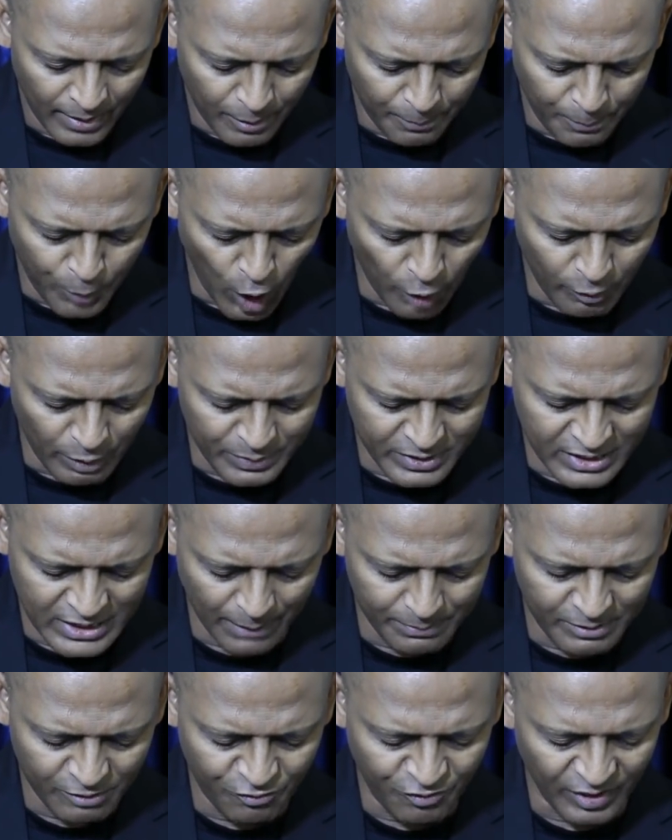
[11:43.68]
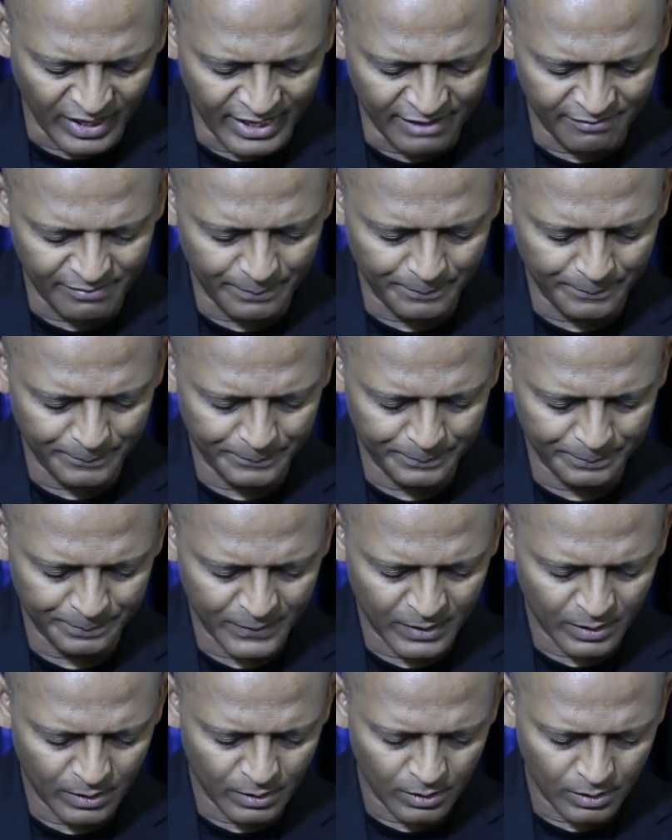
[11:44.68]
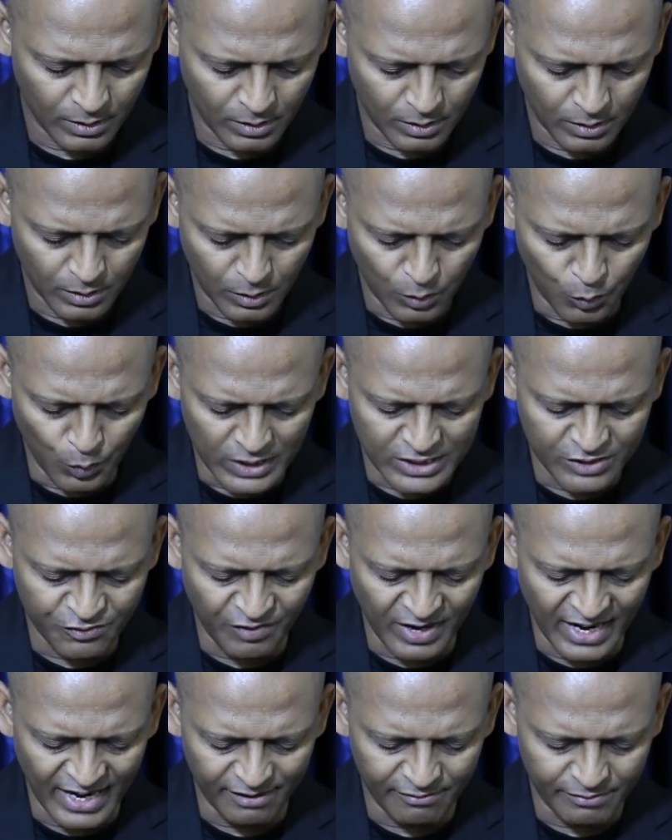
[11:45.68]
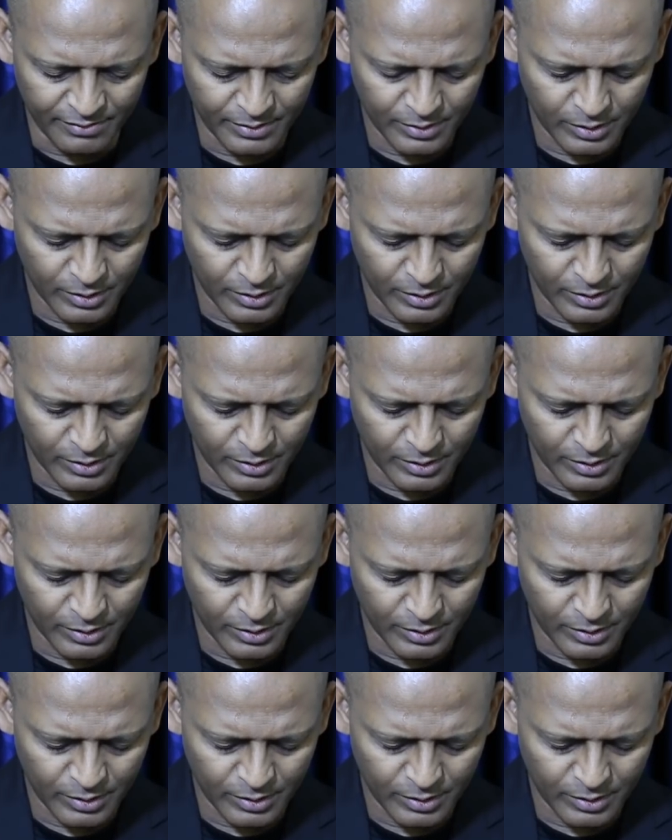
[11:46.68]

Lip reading: Proverbs chapter 5, verse 5.